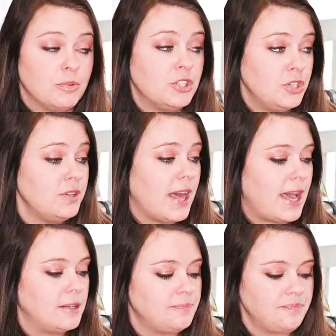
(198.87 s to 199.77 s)
do
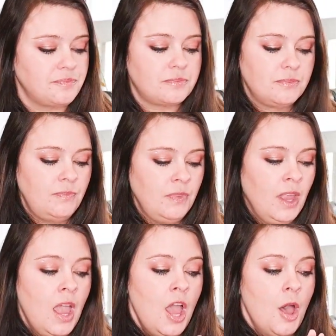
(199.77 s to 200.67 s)
that.
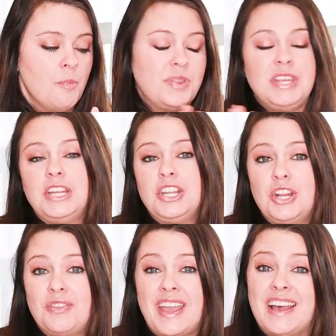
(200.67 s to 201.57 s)
But then, you
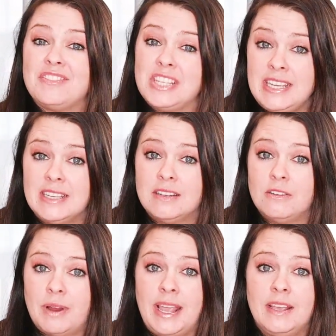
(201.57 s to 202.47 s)
know, they have to eat,
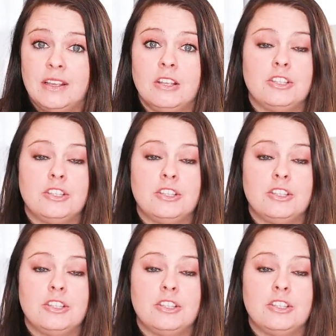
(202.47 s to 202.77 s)
right?